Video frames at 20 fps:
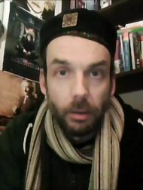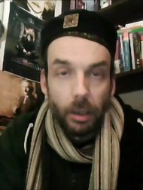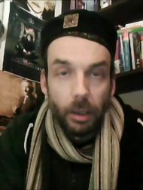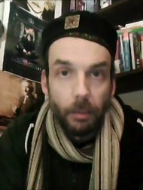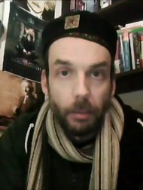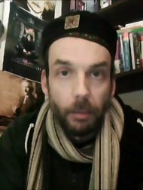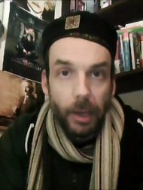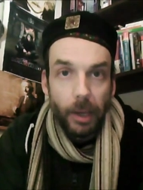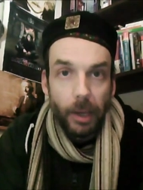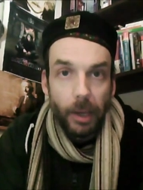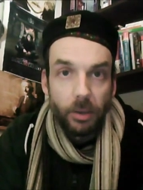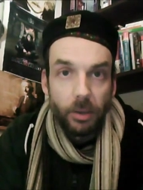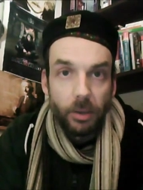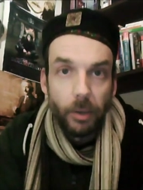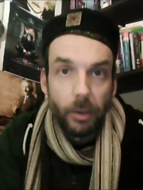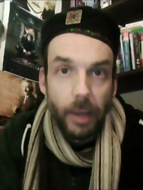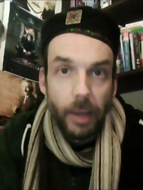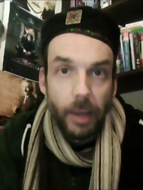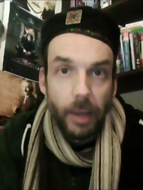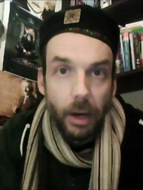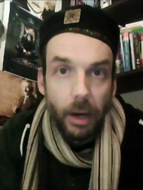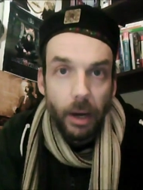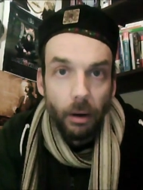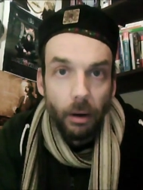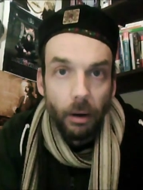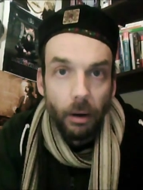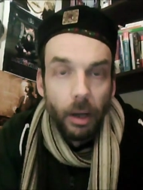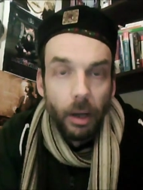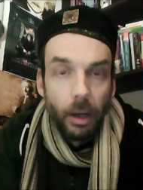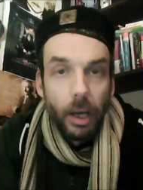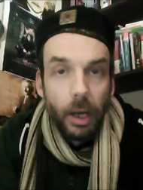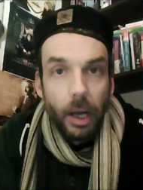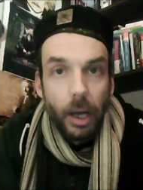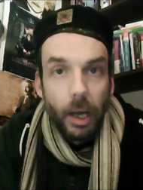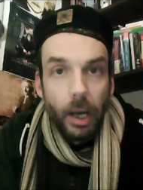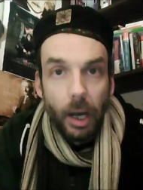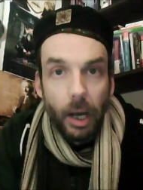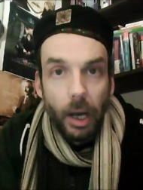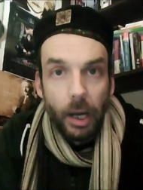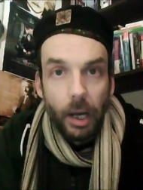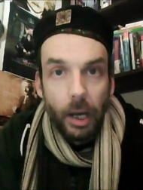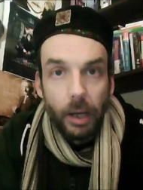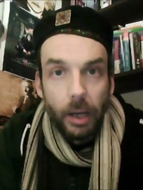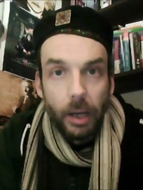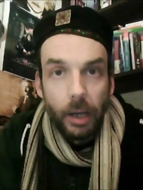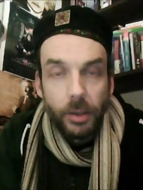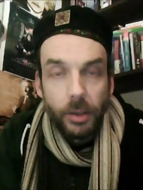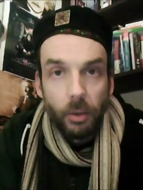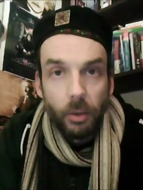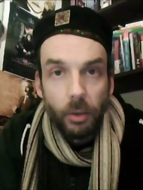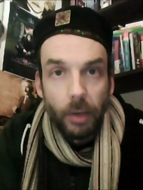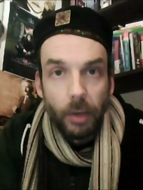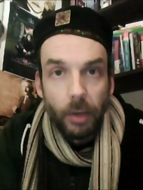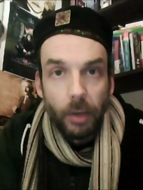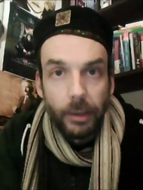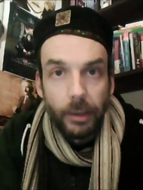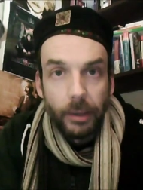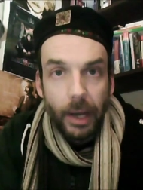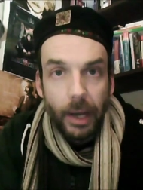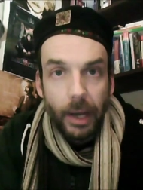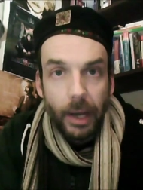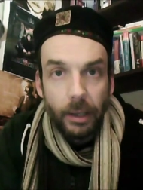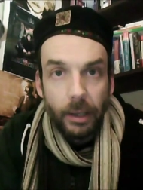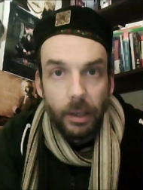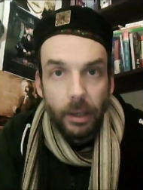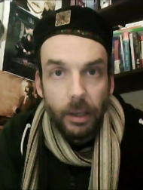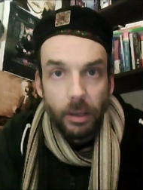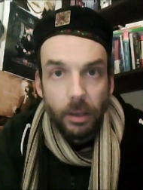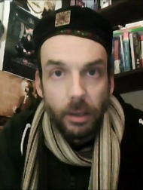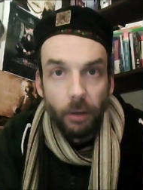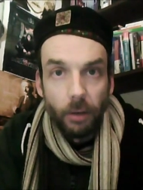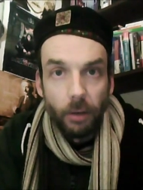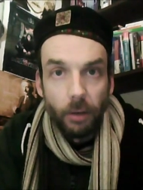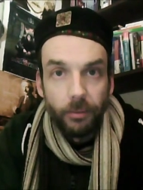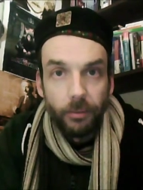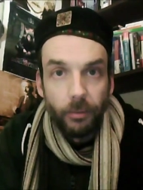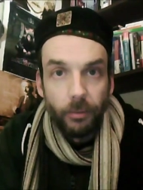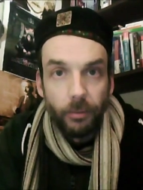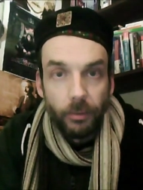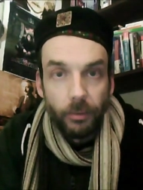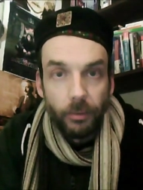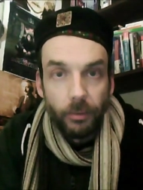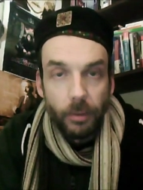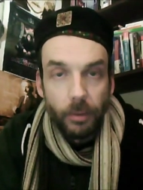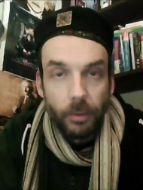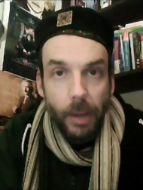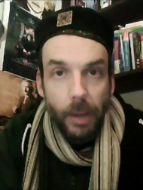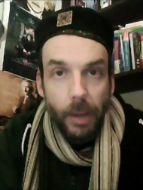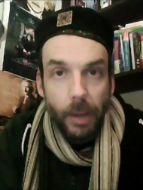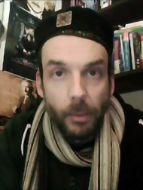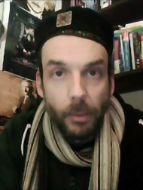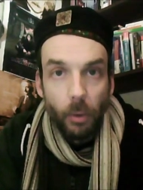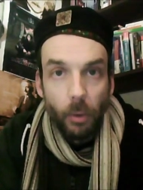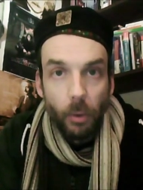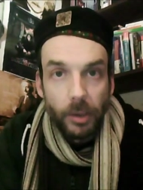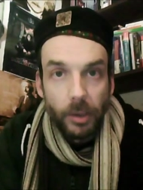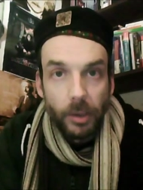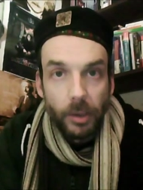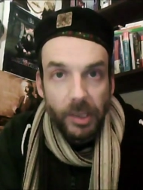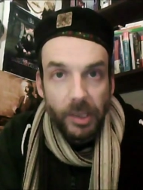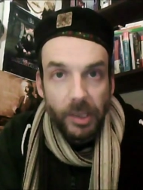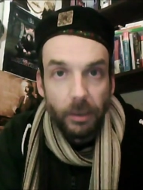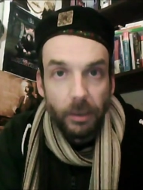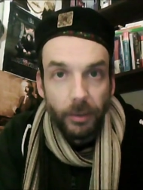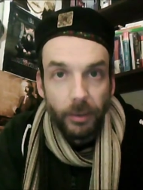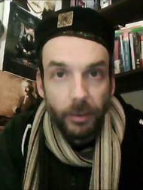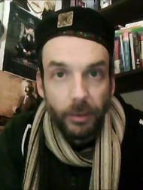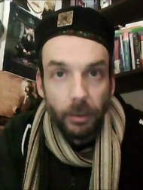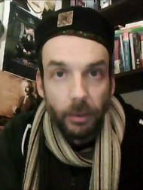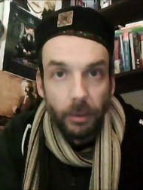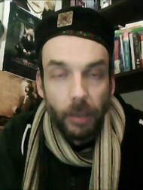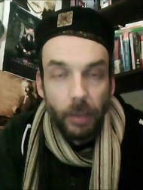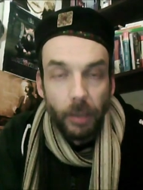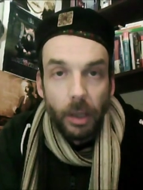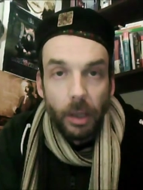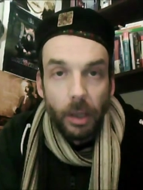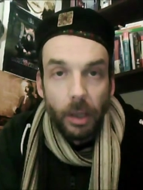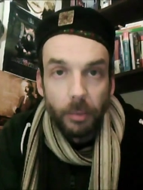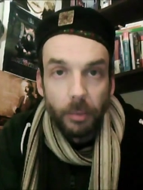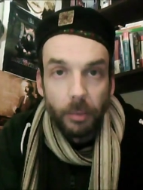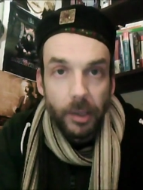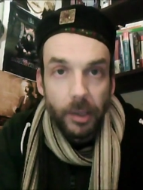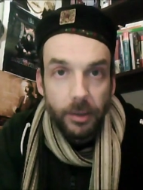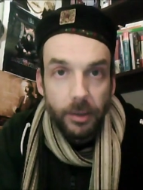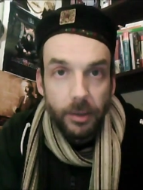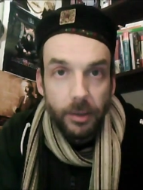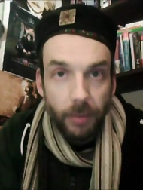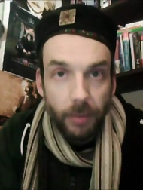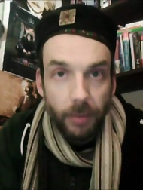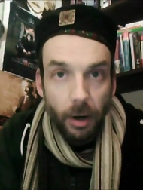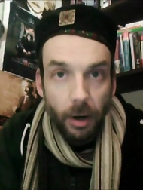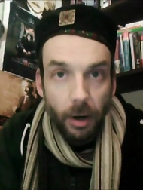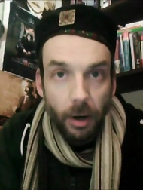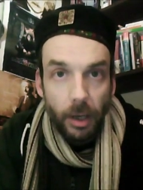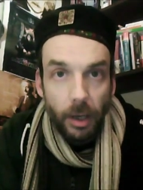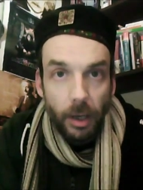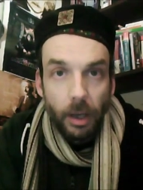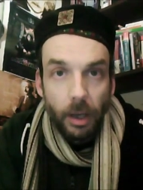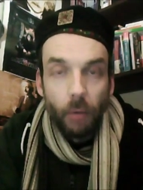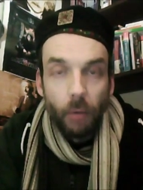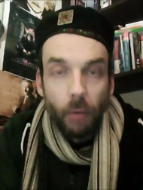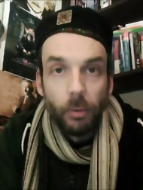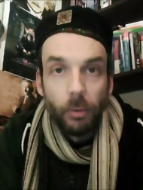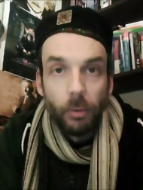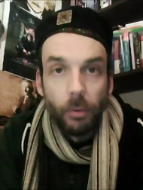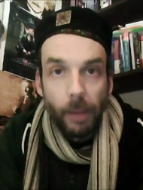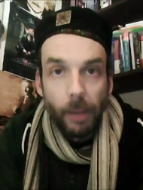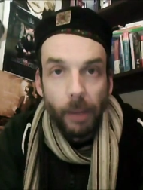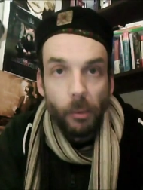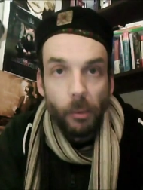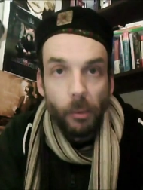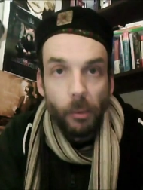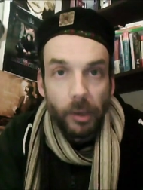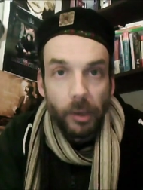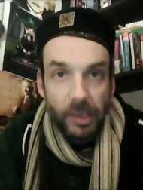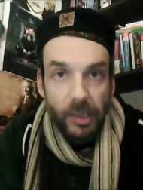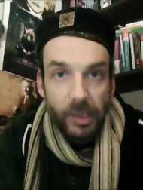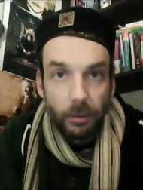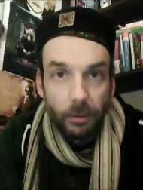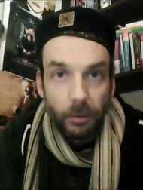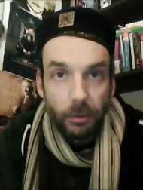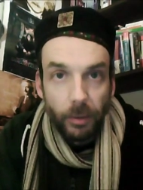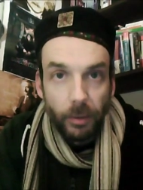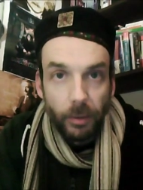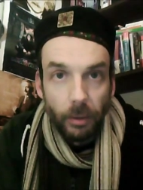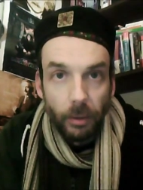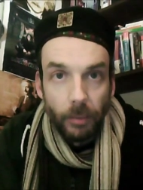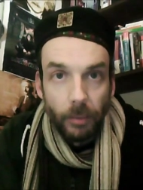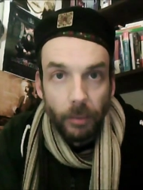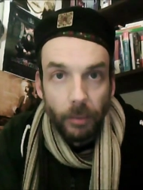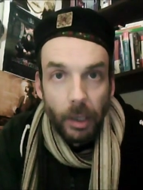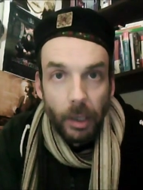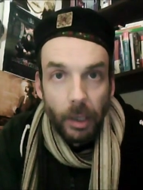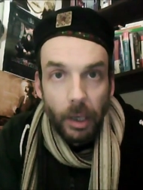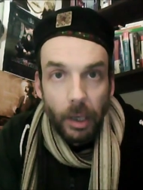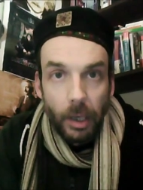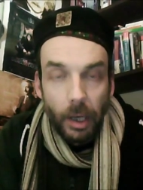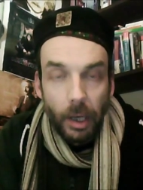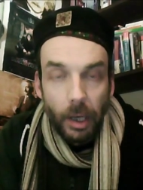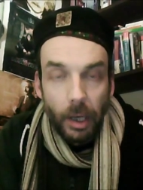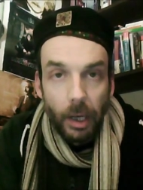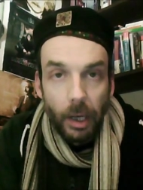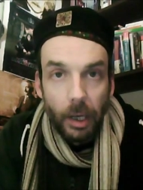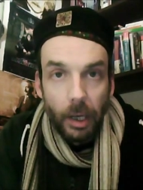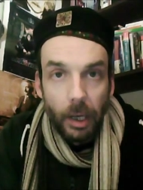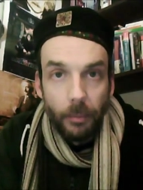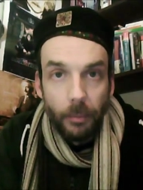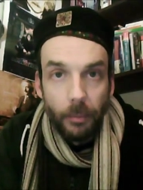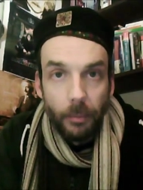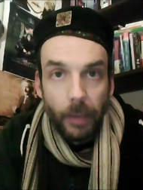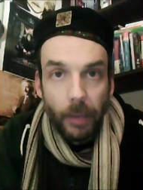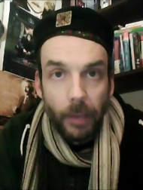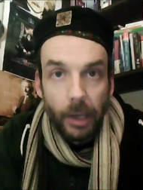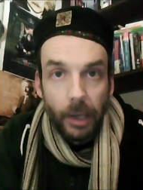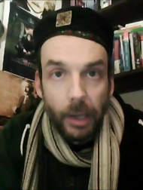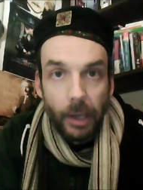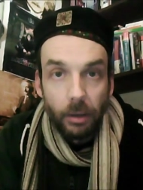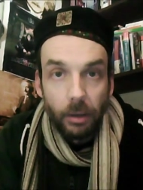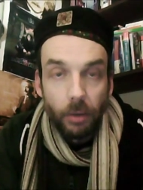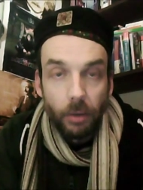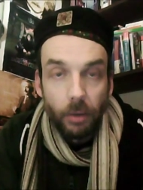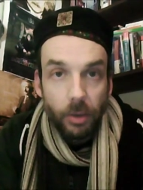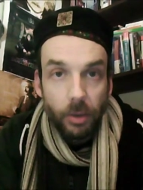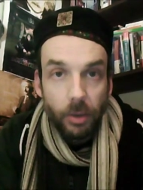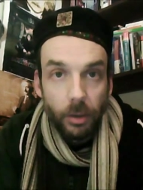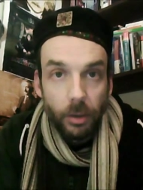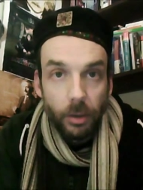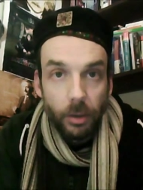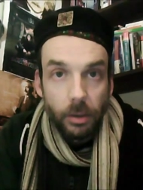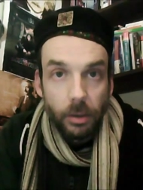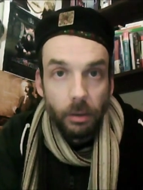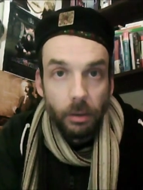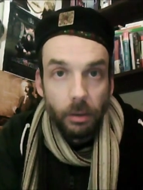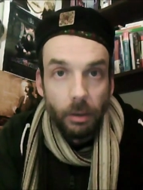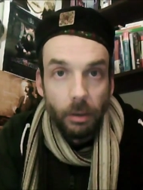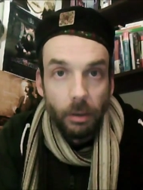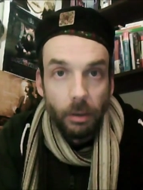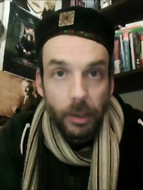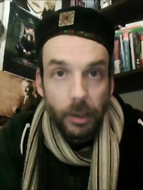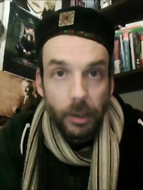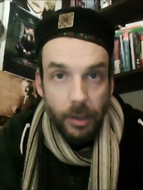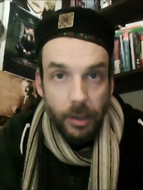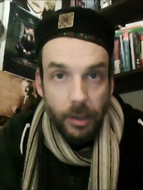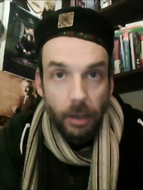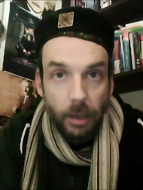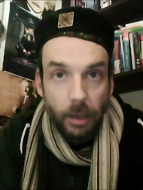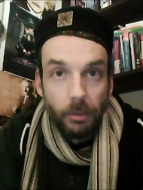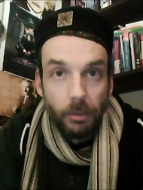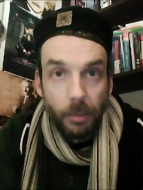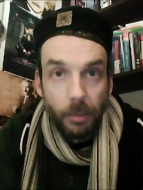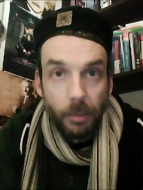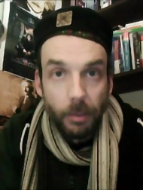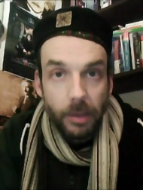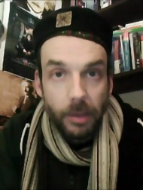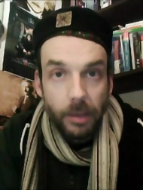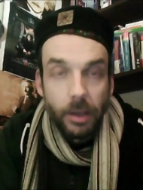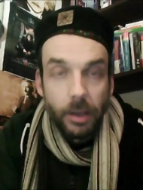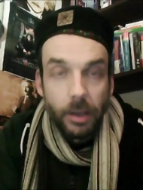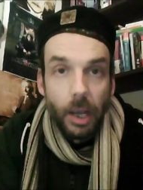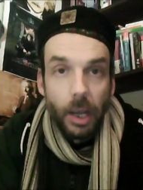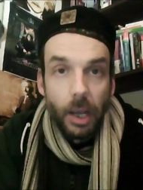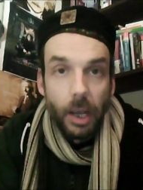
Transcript: uh, backstory there. Uh, so uh, that is enough to make me want to see the film. The presence of Hardy will make me want to see the film, um, and it co-stars, as I say, Noomi Rapace